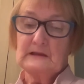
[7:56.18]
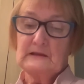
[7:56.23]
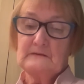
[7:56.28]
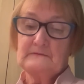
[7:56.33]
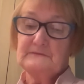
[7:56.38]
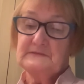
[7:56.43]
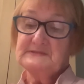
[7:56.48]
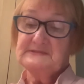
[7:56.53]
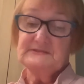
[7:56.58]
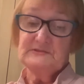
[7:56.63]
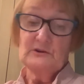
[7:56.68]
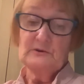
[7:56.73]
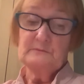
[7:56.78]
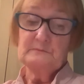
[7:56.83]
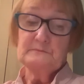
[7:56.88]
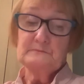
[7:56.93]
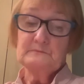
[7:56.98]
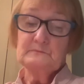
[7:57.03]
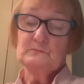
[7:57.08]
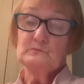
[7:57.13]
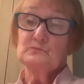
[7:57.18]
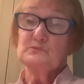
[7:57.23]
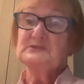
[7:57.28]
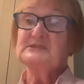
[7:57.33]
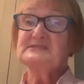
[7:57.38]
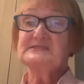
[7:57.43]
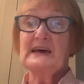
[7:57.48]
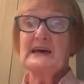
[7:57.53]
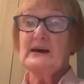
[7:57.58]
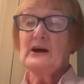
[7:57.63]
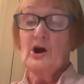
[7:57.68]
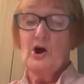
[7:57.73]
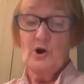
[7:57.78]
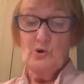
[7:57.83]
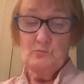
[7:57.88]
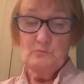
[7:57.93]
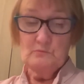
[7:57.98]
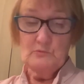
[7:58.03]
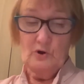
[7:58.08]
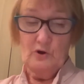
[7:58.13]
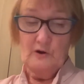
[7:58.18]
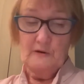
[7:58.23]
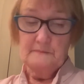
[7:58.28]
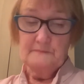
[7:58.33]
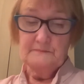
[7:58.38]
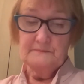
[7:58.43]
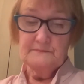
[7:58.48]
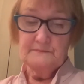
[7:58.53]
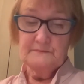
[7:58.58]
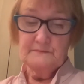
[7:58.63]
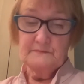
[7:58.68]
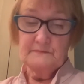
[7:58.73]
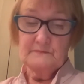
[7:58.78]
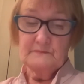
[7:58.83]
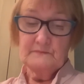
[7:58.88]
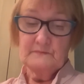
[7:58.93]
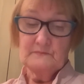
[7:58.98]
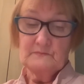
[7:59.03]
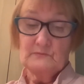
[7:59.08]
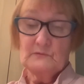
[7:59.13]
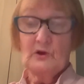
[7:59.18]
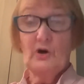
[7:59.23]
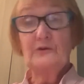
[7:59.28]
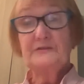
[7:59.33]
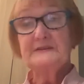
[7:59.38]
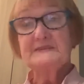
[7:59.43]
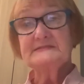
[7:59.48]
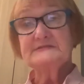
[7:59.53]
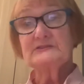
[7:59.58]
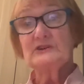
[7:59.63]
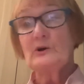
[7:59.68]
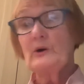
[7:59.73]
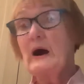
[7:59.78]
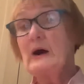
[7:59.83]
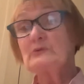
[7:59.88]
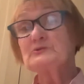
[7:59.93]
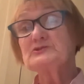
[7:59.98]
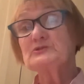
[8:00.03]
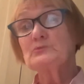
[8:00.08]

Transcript: For some, we stay at home more. Others go out to